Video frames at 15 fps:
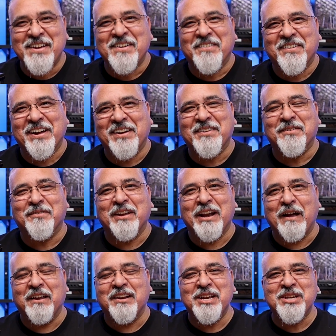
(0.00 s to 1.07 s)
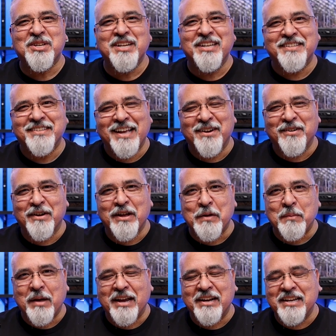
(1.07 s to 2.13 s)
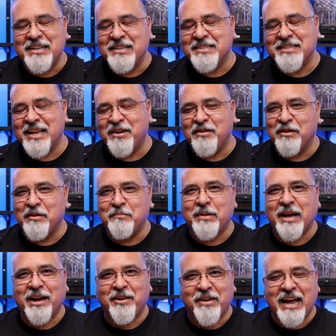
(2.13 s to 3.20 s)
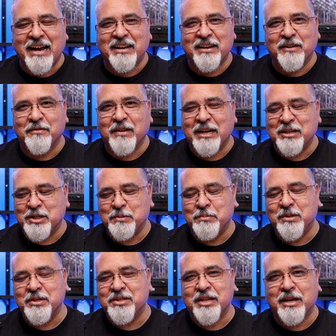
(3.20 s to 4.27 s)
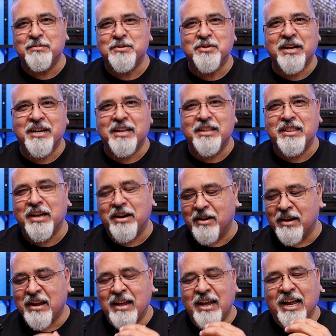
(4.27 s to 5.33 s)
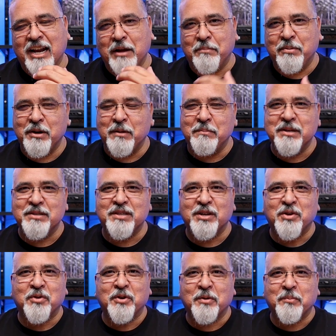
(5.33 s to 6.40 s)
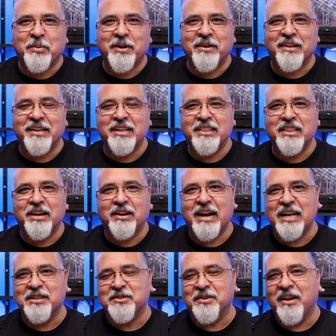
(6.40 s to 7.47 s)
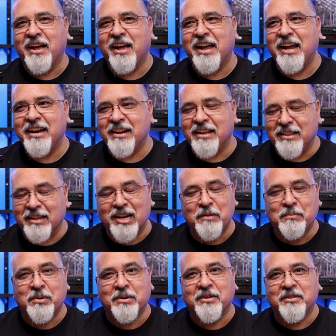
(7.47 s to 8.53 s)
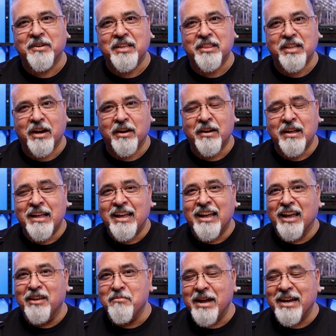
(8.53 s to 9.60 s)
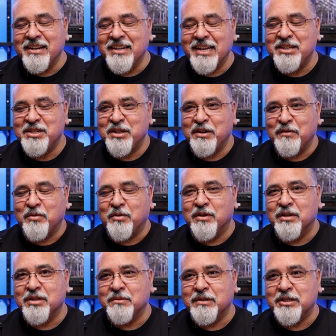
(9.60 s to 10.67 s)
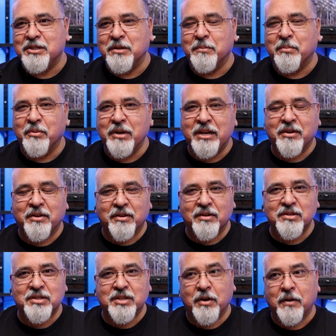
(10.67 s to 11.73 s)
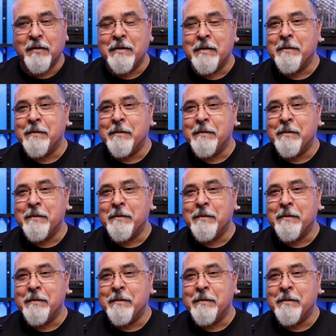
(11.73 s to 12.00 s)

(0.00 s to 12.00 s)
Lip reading: Well, when I initially set her up, I didn't set her up bioactive. I just put substrate in there and I put a piece of cork bark in there as her hide, and then I put her in there. And my intention, of course, was to breed her. So